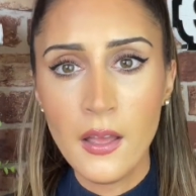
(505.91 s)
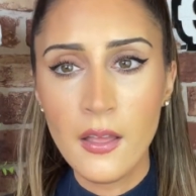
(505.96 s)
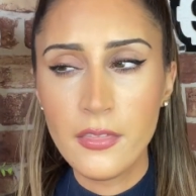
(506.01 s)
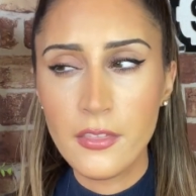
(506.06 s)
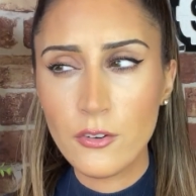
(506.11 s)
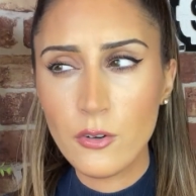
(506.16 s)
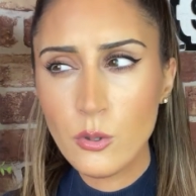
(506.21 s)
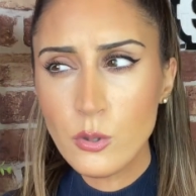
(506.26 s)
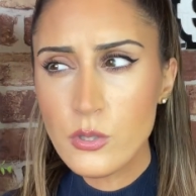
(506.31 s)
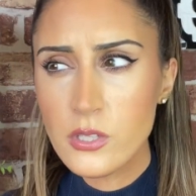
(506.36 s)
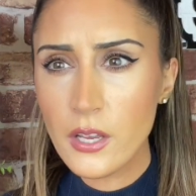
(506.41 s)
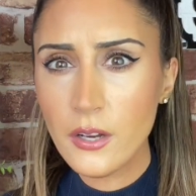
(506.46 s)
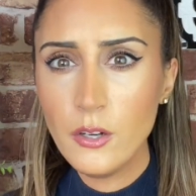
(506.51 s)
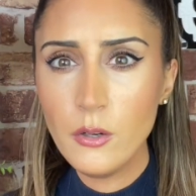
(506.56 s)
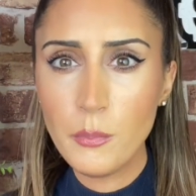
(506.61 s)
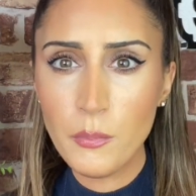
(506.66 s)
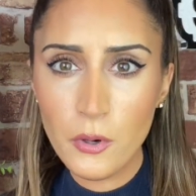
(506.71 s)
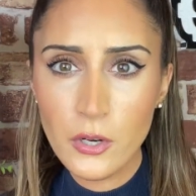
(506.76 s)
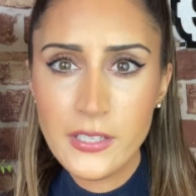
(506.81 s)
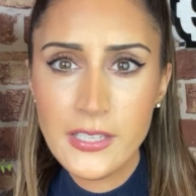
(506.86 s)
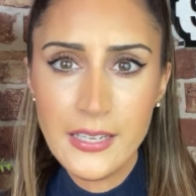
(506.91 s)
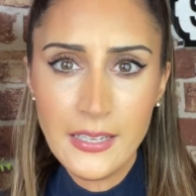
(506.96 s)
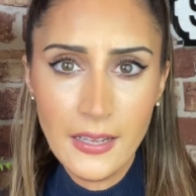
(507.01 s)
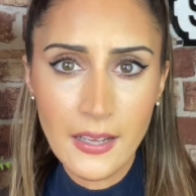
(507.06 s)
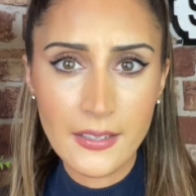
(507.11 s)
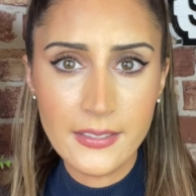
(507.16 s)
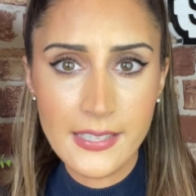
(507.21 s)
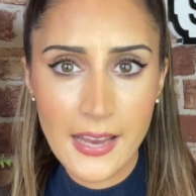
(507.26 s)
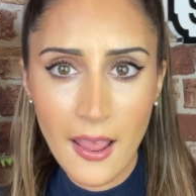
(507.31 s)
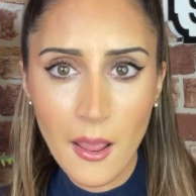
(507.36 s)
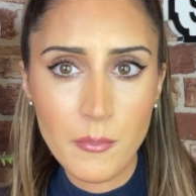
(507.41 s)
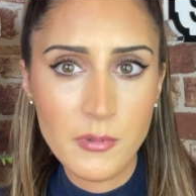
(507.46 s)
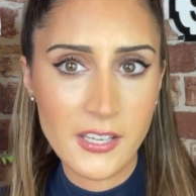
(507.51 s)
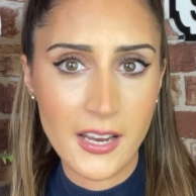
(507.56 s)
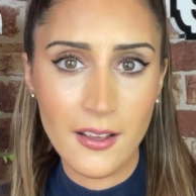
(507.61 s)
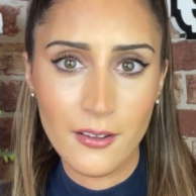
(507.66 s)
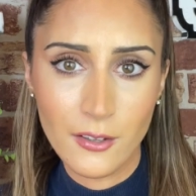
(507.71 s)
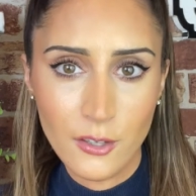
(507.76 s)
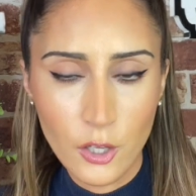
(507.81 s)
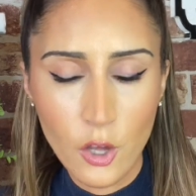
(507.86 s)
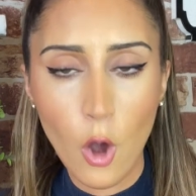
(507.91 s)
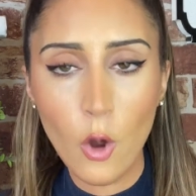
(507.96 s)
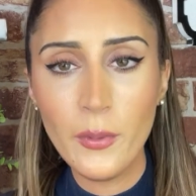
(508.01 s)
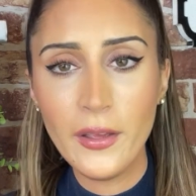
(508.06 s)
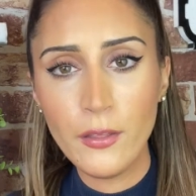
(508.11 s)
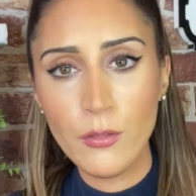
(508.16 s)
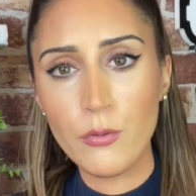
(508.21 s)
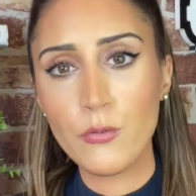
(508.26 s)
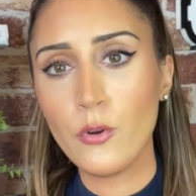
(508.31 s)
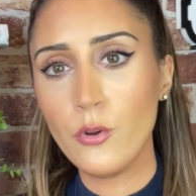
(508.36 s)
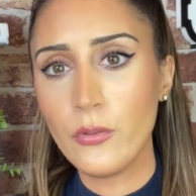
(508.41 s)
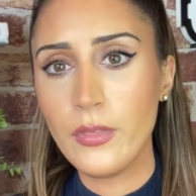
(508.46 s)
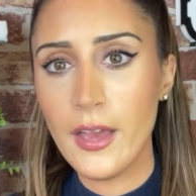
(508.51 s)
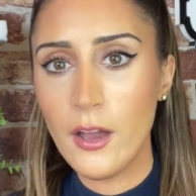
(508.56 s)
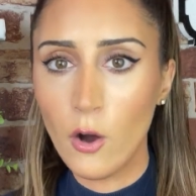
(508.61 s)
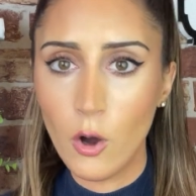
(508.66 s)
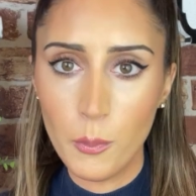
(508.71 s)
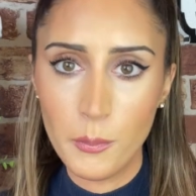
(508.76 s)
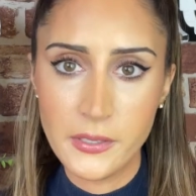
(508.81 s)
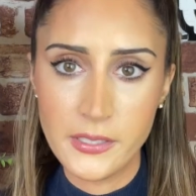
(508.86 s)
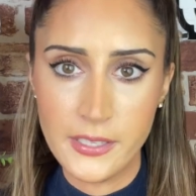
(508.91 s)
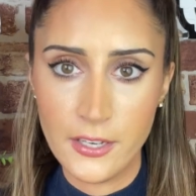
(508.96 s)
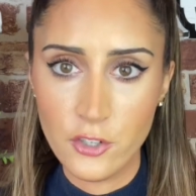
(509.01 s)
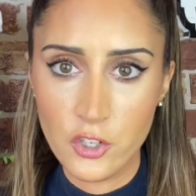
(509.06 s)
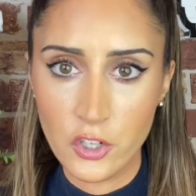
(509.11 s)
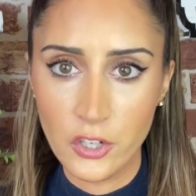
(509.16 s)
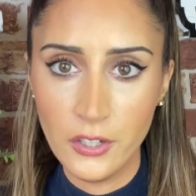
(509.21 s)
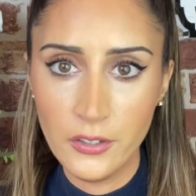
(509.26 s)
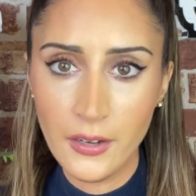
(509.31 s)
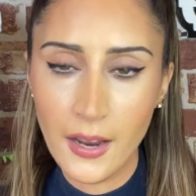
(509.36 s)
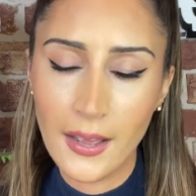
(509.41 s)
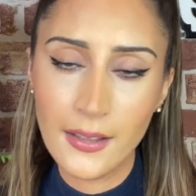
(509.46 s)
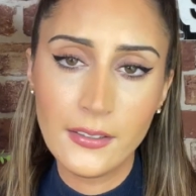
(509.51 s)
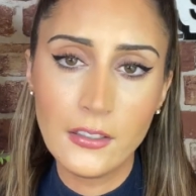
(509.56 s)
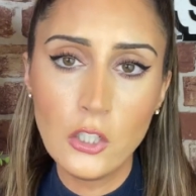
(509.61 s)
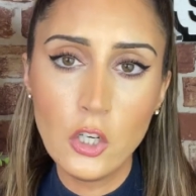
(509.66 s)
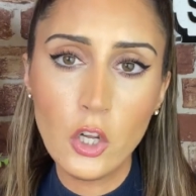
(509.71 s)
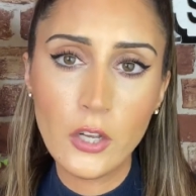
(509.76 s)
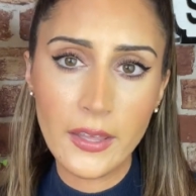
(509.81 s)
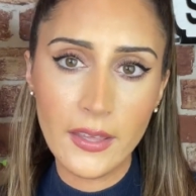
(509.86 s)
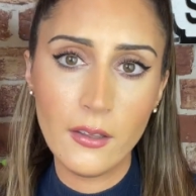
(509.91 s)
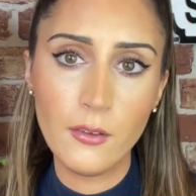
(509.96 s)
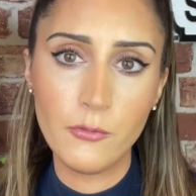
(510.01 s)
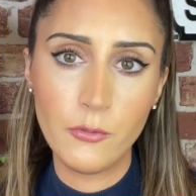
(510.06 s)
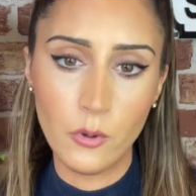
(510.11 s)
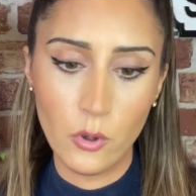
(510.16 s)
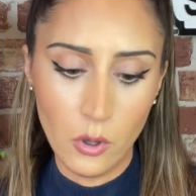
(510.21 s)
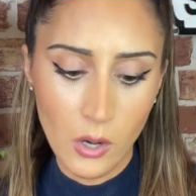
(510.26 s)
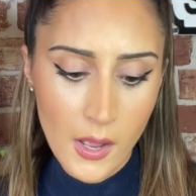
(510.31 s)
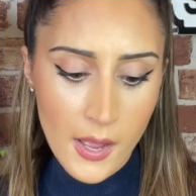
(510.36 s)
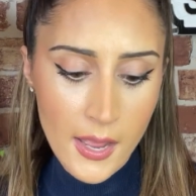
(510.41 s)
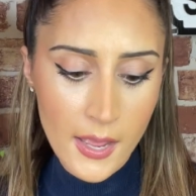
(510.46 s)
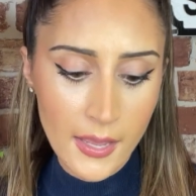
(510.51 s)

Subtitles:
they're also pretty adept at going through their opposition and looking for